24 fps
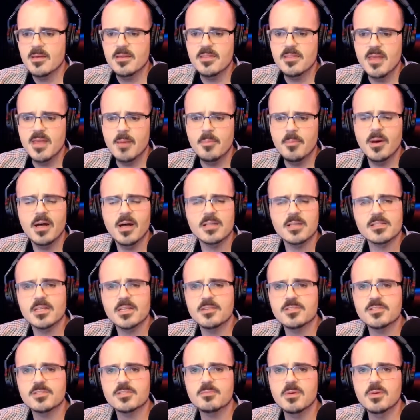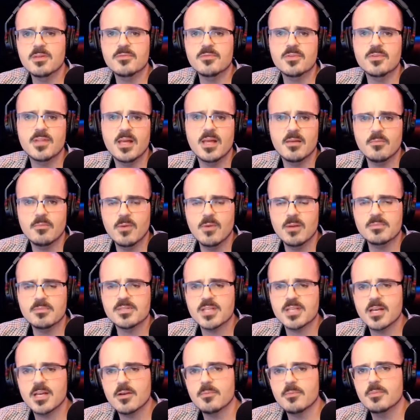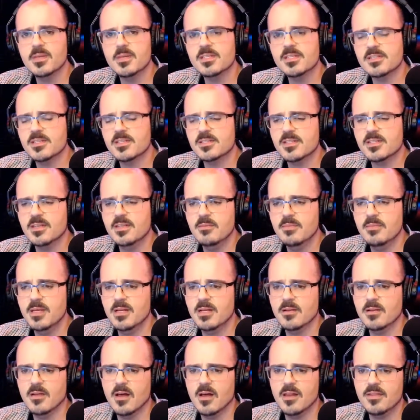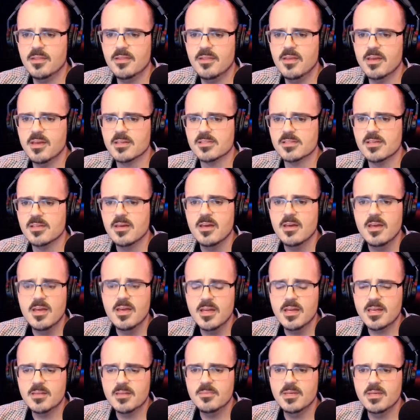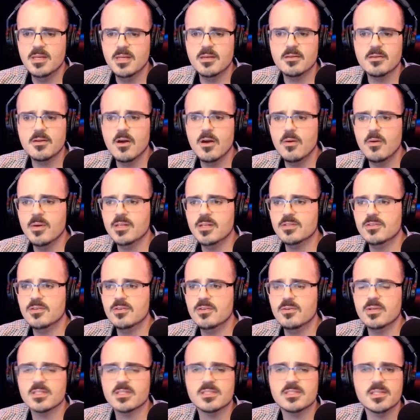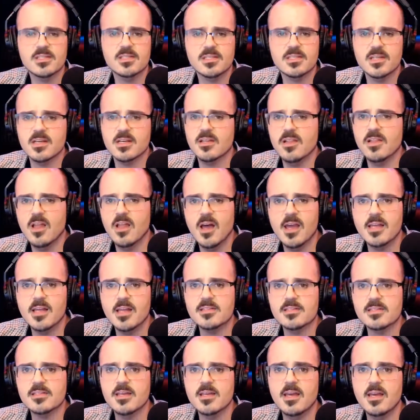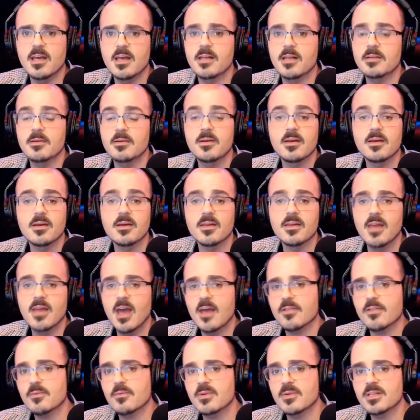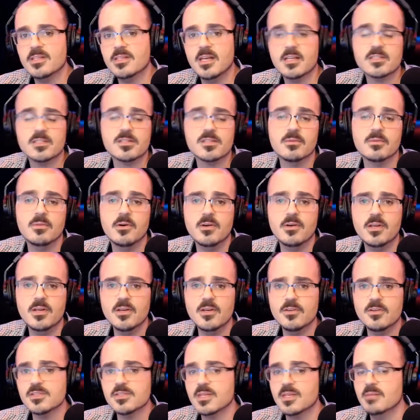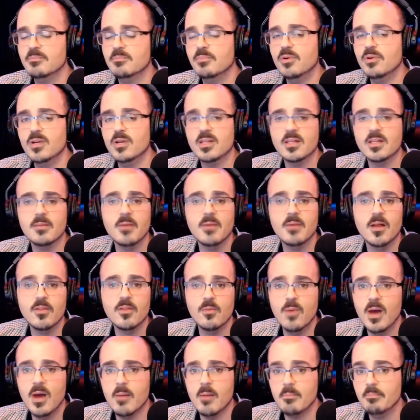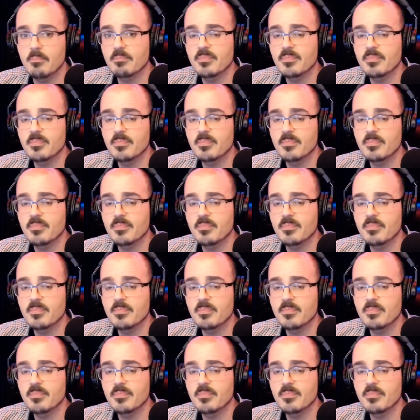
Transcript: That positive spin for that website or business can mean a lot of things. It can mean going to existing clients and gathering testimonials and putting them on the web.